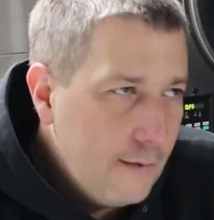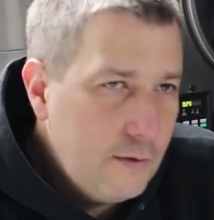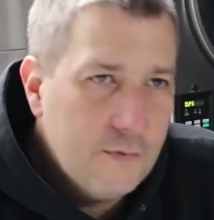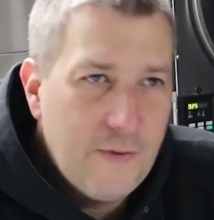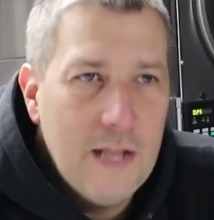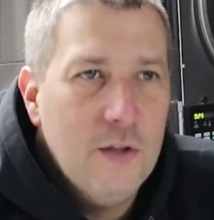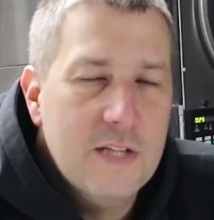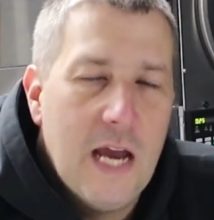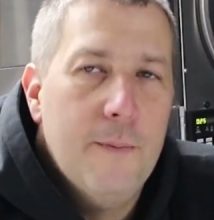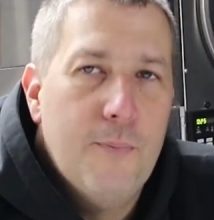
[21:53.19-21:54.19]
If you can find those
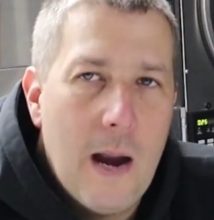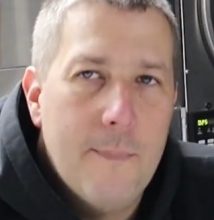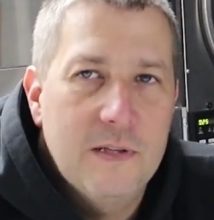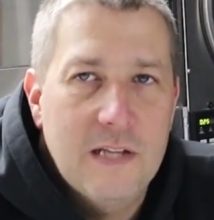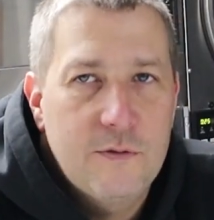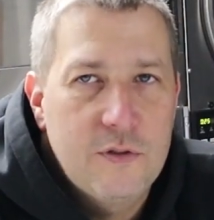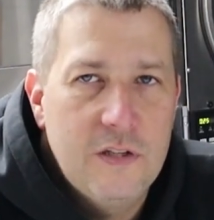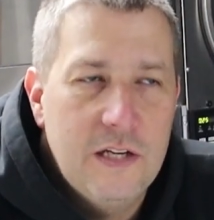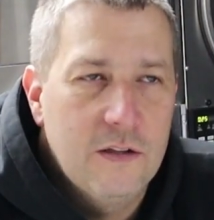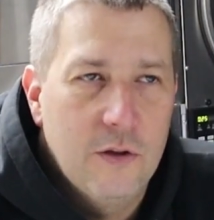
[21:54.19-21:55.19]
kind of properties, that's what
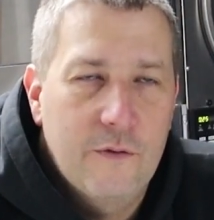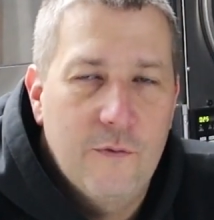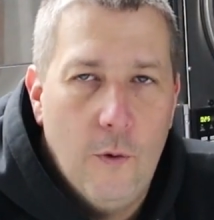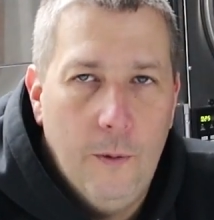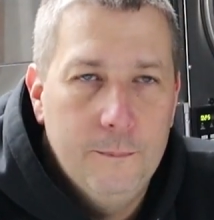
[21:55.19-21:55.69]
you need to look for.